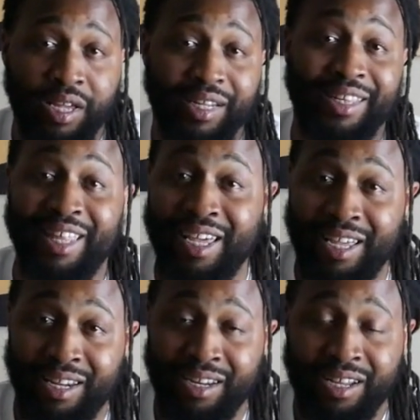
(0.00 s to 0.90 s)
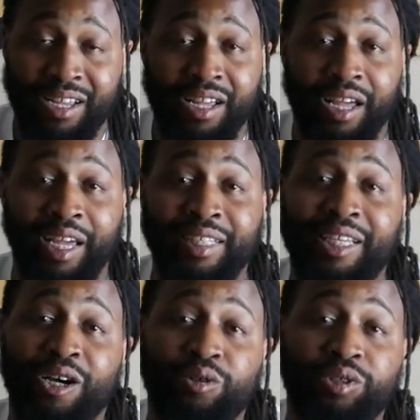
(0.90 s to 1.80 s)
Then he
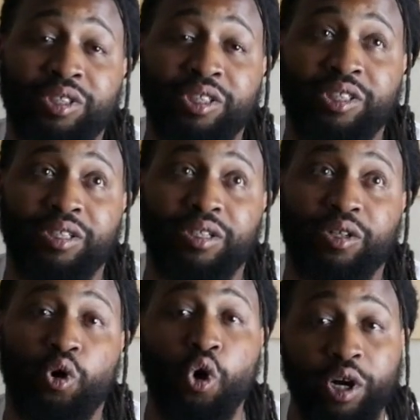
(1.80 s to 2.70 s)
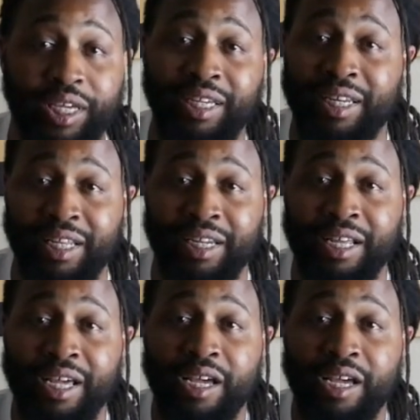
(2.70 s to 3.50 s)
tells Corky that